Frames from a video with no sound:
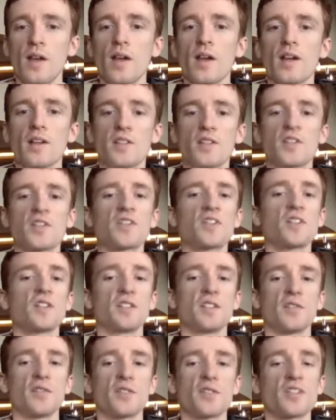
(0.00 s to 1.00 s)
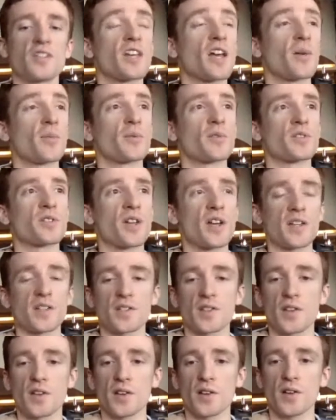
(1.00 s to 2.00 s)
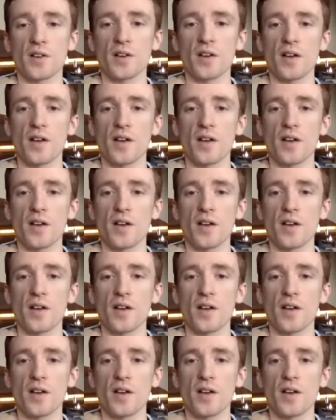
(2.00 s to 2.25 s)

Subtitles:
Because this is a different sample size though.